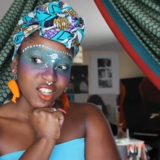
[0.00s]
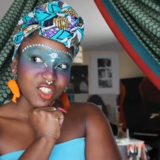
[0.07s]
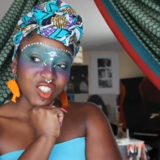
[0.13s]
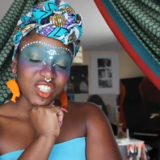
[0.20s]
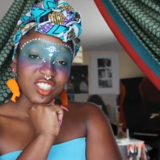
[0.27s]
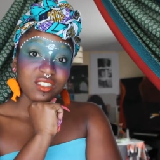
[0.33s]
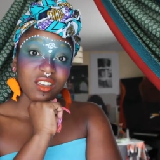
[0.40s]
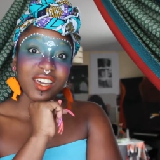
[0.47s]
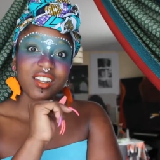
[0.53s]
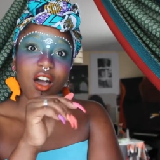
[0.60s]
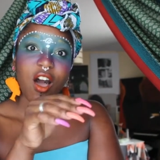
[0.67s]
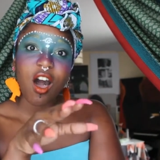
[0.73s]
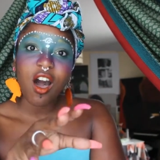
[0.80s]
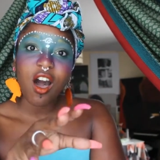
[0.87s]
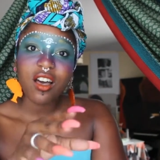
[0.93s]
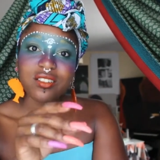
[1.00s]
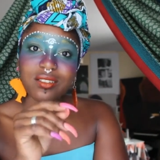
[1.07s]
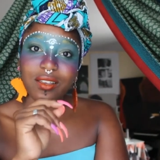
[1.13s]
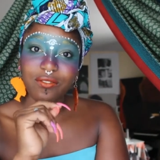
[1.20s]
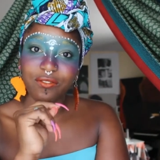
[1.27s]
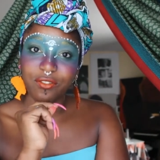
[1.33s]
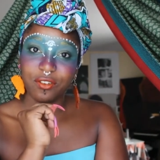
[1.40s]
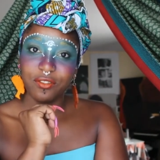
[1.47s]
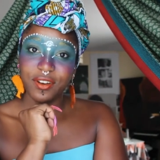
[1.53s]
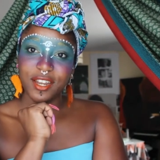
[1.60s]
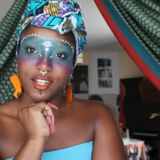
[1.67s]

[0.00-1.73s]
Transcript: She started asking for